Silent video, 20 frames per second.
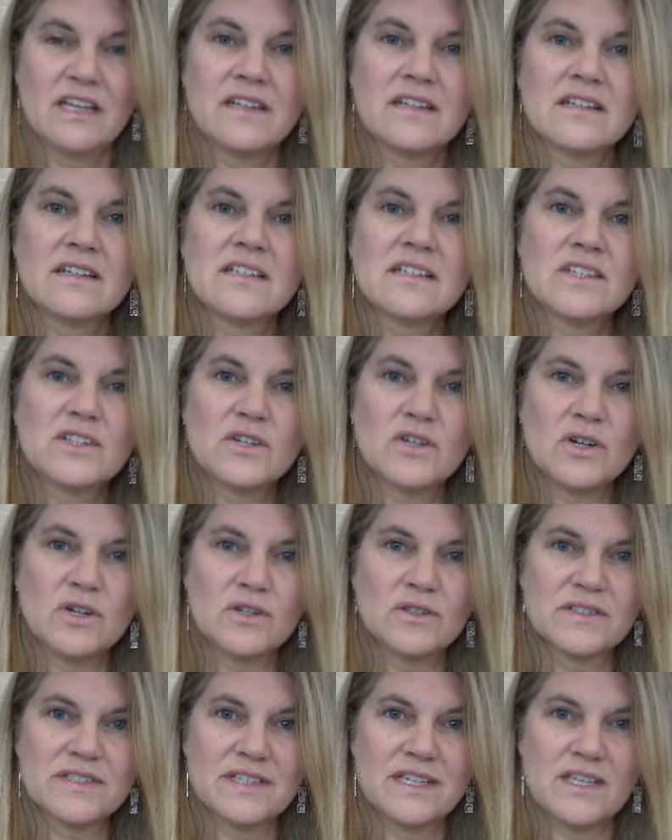Look at the
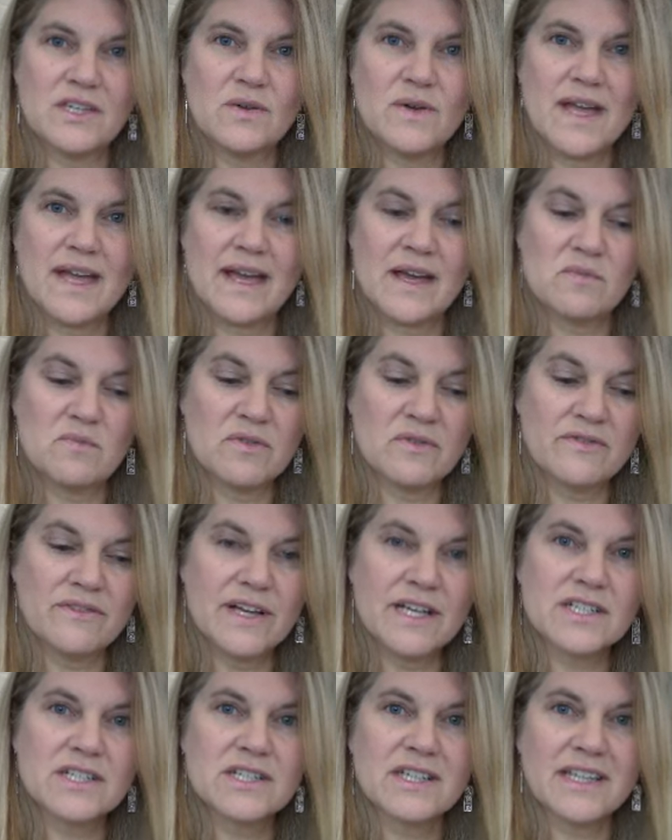goals that you had
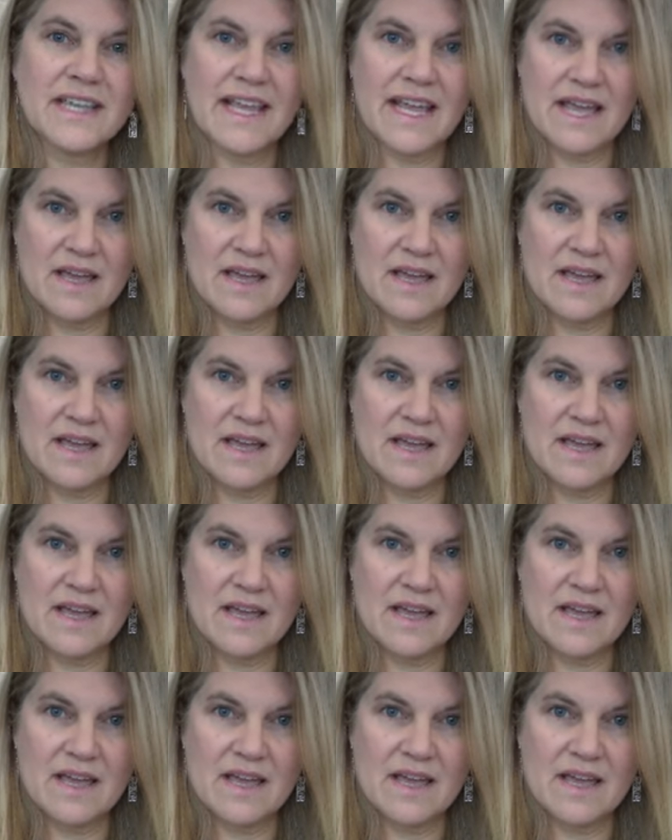professionally